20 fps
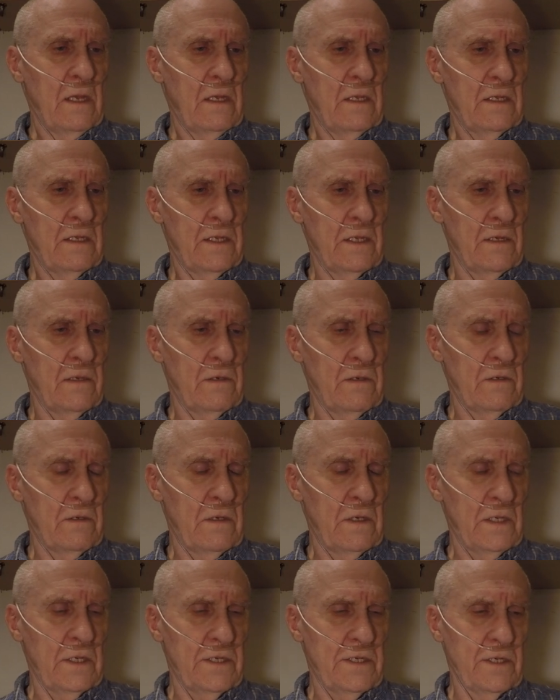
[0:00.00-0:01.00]

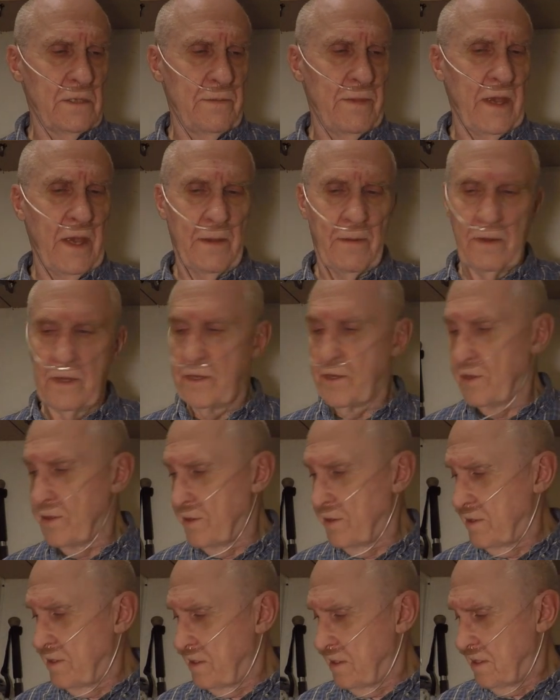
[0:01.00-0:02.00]
So she'll be able
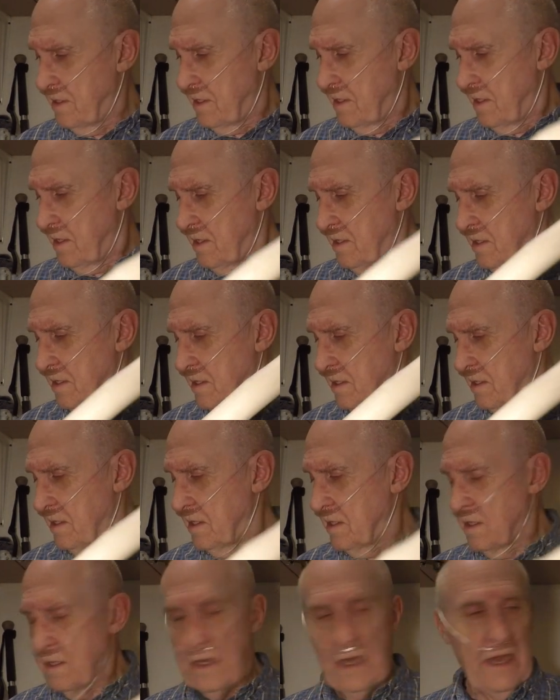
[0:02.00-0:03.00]
to,
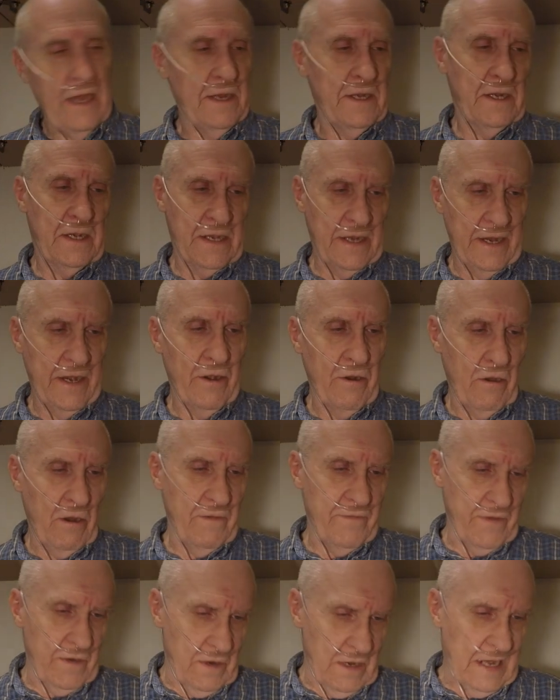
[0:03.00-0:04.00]
I had to cut it
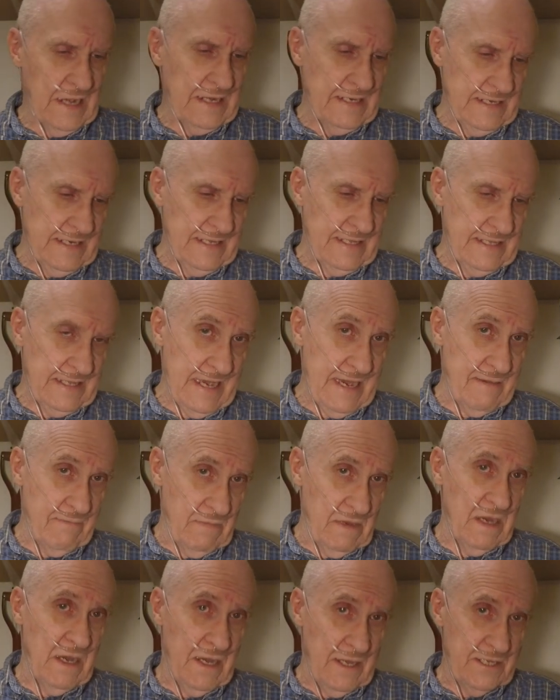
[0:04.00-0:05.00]
off, like I said, that
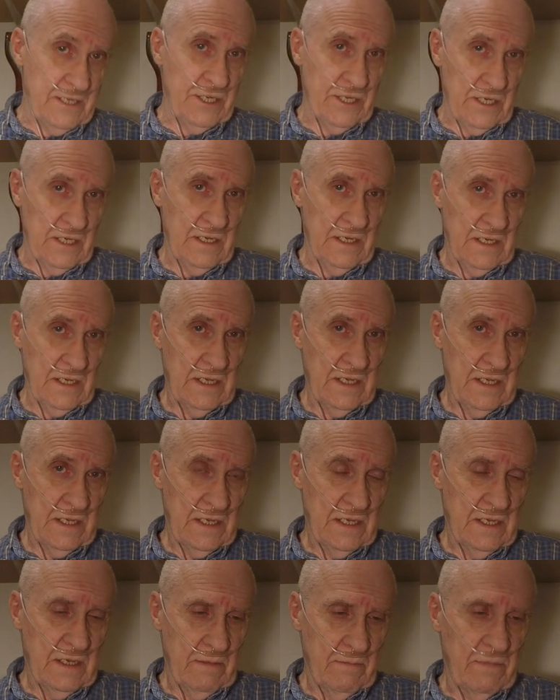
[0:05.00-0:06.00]
much,
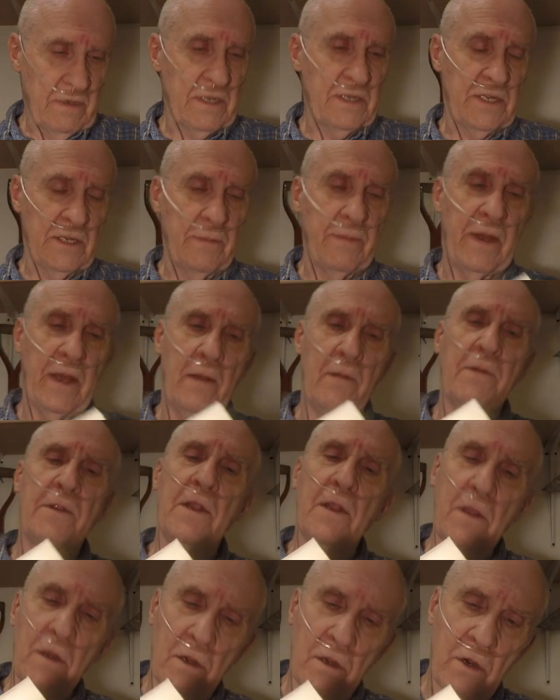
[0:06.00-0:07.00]
but she'll be able to
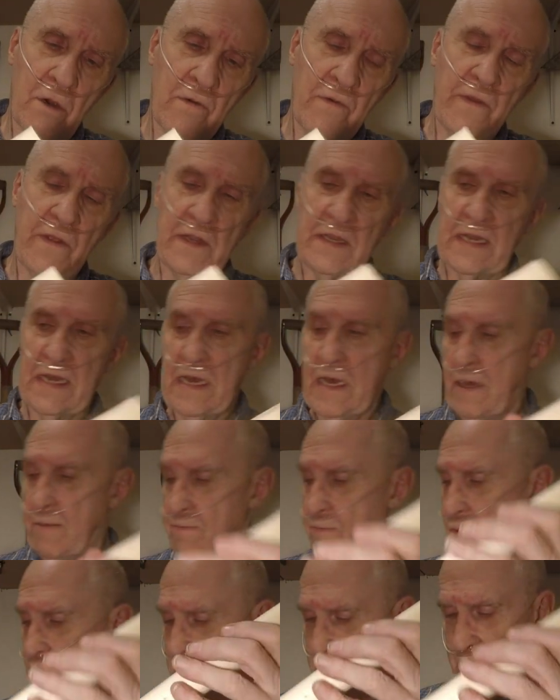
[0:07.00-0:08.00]
look over the
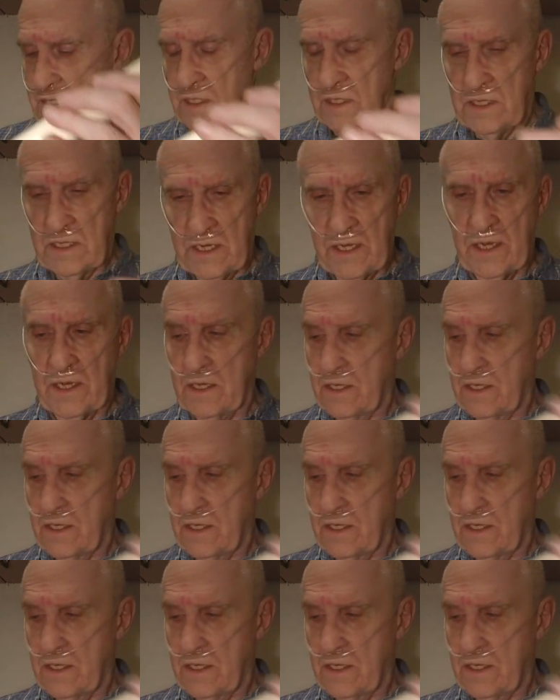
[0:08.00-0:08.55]
top once the stick